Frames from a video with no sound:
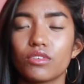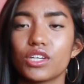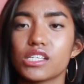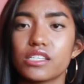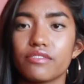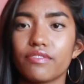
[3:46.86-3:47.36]

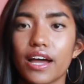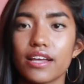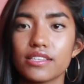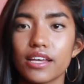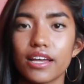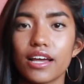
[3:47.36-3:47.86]
just
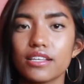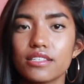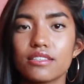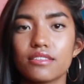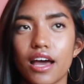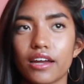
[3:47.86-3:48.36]
advice, I
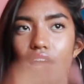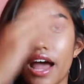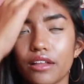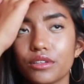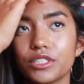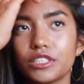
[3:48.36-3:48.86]
guess, that
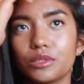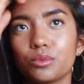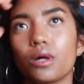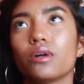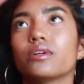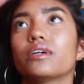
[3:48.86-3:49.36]
I learned
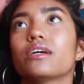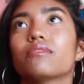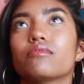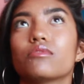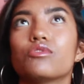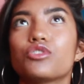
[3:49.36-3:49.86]

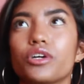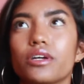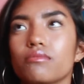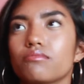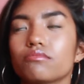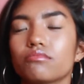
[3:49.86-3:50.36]

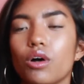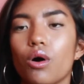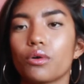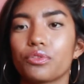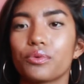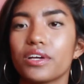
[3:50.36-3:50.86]
during
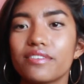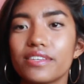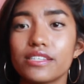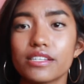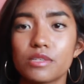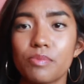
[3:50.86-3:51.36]
all 3 of
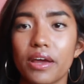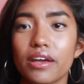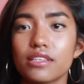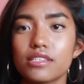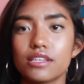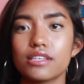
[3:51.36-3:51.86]
these
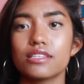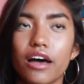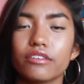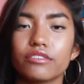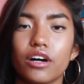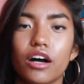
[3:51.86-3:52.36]
experiences. I
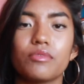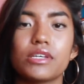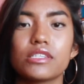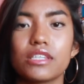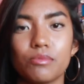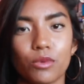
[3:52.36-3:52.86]
have
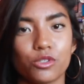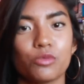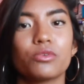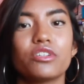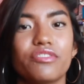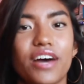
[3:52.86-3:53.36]
obviously
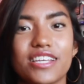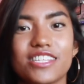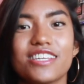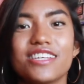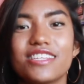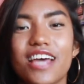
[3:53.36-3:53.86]
multiple
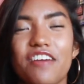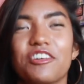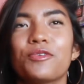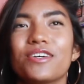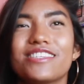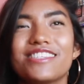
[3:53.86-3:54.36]
devices.
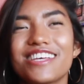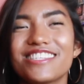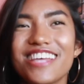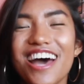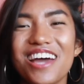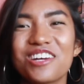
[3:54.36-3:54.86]
Everyone
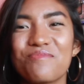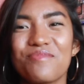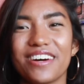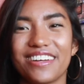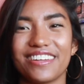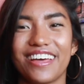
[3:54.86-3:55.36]
says that,
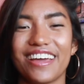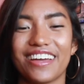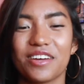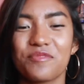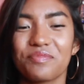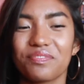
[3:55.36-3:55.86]
but
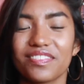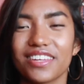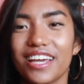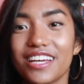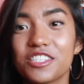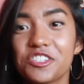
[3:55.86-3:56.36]

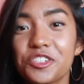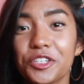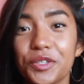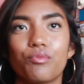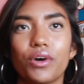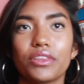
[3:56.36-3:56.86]
it's
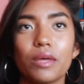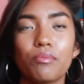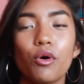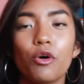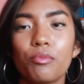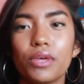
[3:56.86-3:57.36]
true. When they
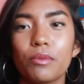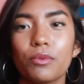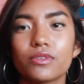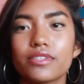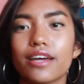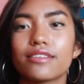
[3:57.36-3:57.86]
pull
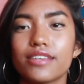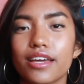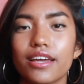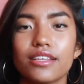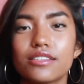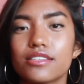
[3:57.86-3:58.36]
people to get
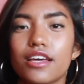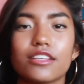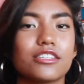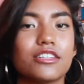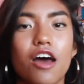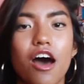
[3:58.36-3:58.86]
tickets,
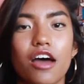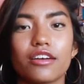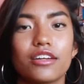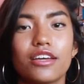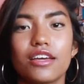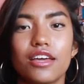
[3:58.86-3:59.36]
it's
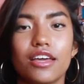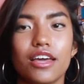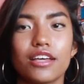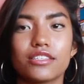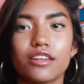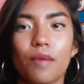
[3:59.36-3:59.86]
not
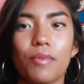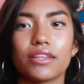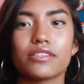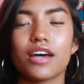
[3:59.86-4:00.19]
by the